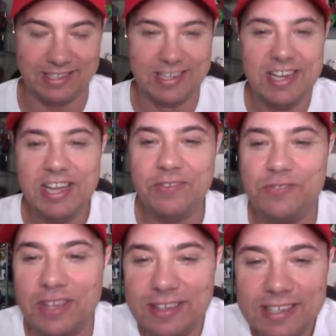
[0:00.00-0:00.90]
If
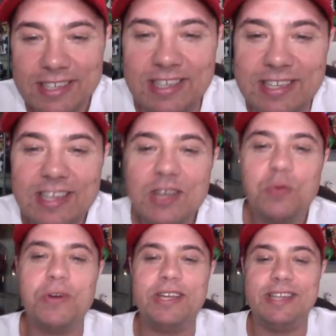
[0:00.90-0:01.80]

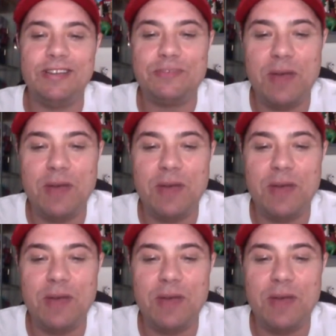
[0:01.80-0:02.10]
Wookiee Lives Matter,